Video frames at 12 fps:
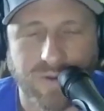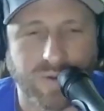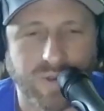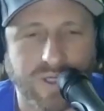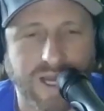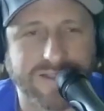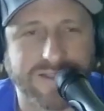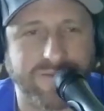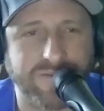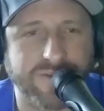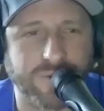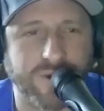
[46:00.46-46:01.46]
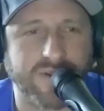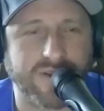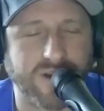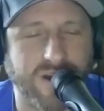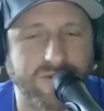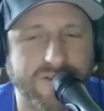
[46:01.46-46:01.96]
Well, guys, I've enjoyed the
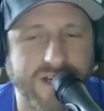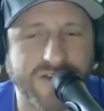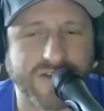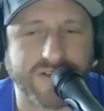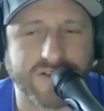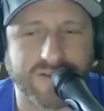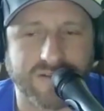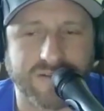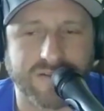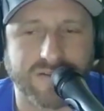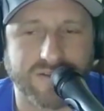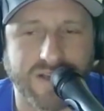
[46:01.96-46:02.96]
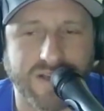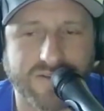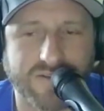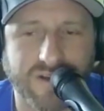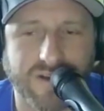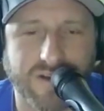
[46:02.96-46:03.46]
conversation.
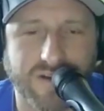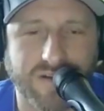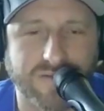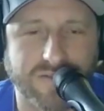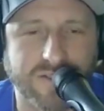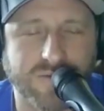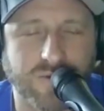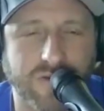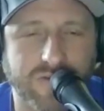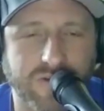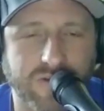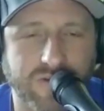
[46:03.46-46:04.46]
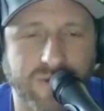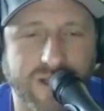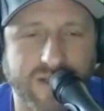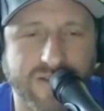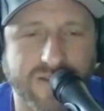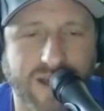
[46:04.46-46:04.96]
Thanks to each one of you for
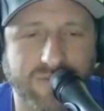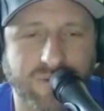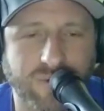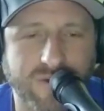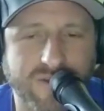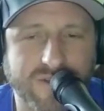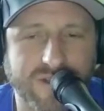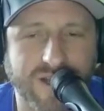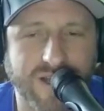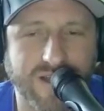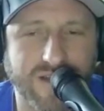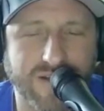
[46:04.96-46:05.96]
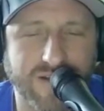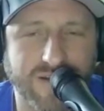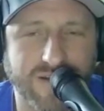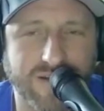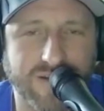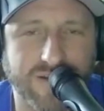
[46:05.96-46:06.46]
making time for us today.
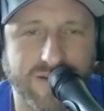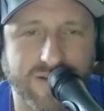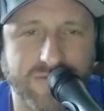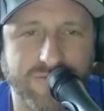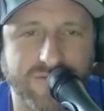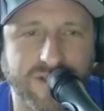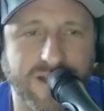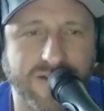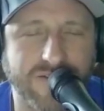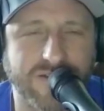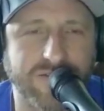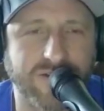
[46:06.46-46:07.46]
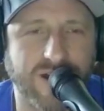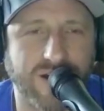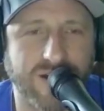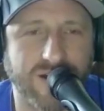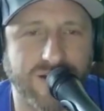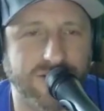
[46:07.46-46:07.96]
And today it's
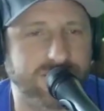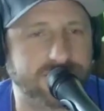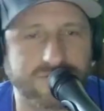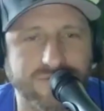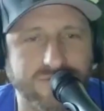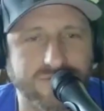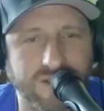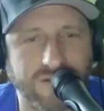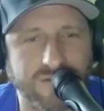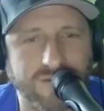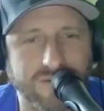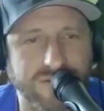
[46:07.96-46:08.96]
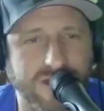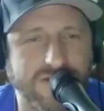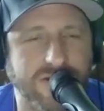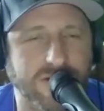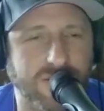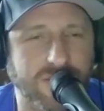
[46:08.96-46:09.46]
Nevada.
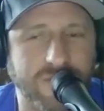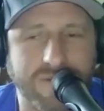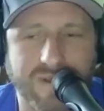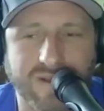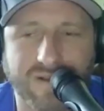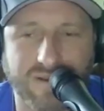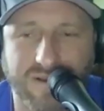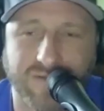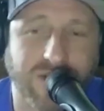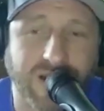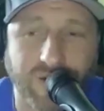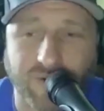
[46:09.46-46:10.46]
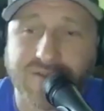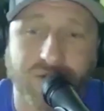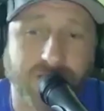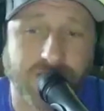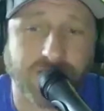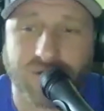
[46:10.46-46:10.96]
Next year it might be
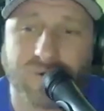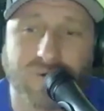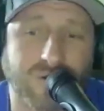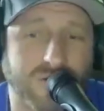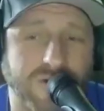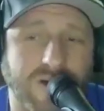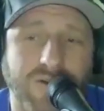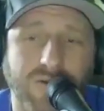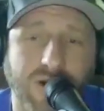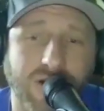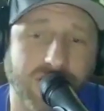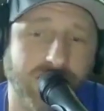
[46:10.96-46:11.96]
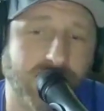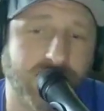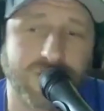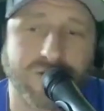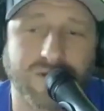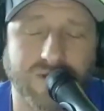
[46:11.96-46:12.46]
Arizona or Colorado
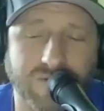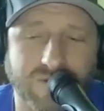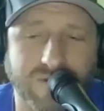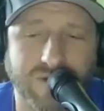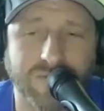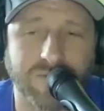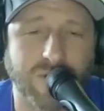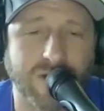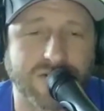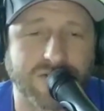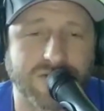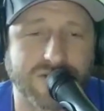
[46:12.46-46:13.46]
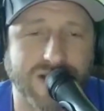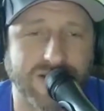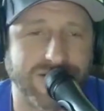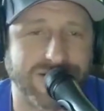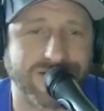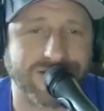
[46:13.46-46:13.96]
or, name the Western
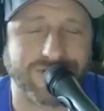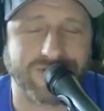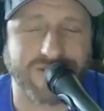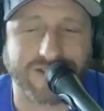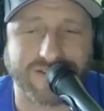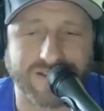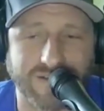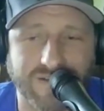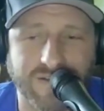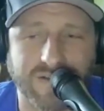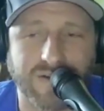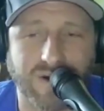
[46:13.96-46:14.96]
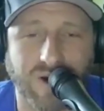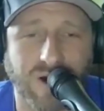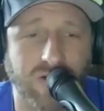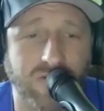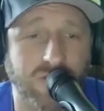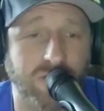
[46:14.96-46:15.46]
state. It's affecting
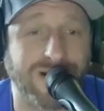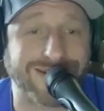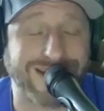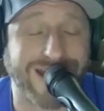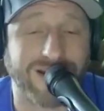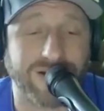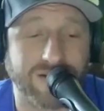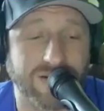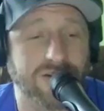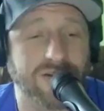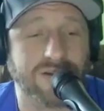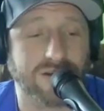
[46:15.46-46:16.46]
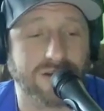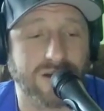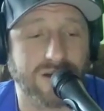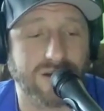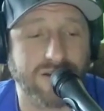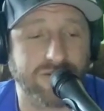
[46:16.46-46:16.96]
all of them. Montana,
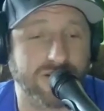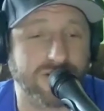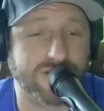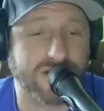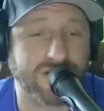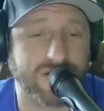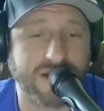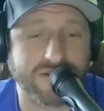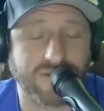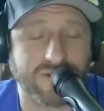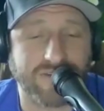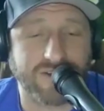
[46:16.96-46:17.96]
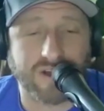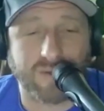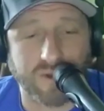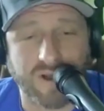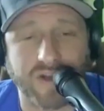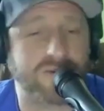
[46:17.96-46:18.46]
Everett, you said you guys only have a
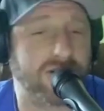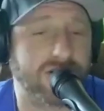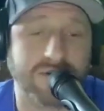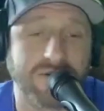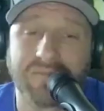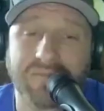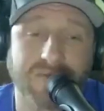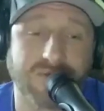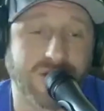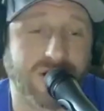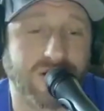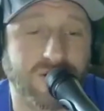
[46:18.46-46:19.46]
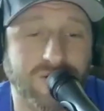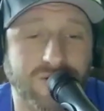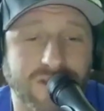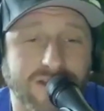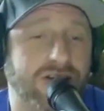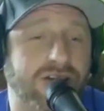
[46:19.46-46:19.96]
couple hundred.
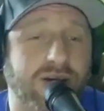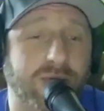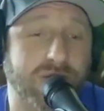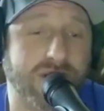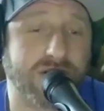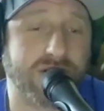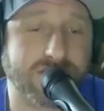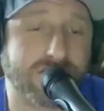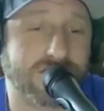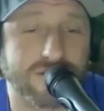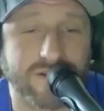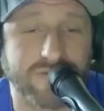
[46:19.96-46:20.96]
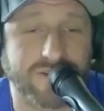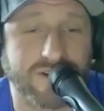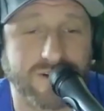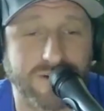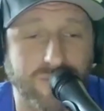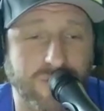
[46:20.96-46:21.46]
Give it a couple years. If
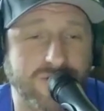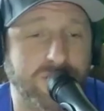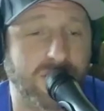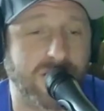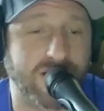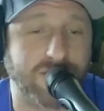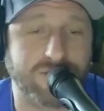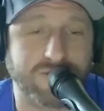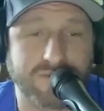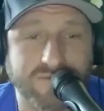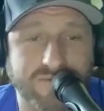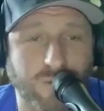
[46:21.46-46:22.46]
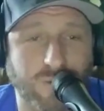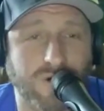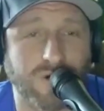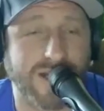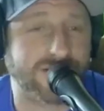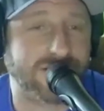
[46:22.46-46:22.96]
they're multiplying
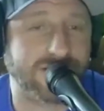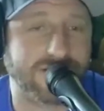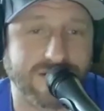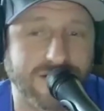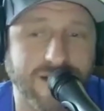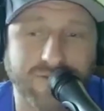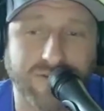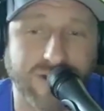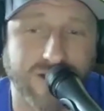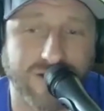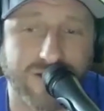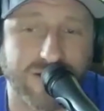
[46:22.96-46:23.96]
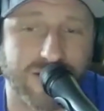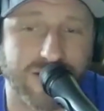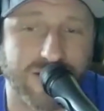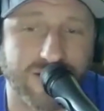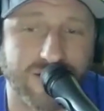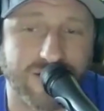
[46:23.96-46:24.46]
4x every year,
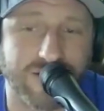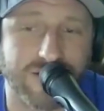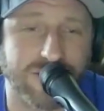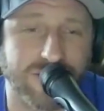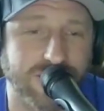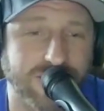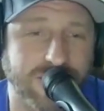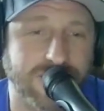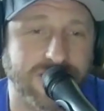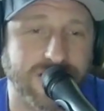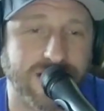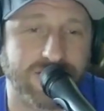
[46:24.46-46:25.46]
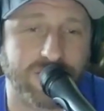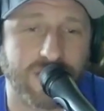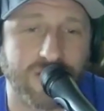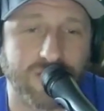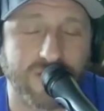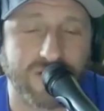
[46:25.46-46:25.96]
you're going to have a
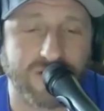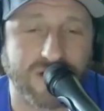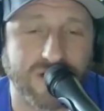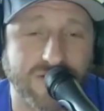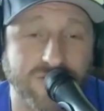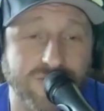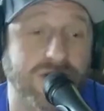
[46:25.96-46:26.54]
problem on your hands too.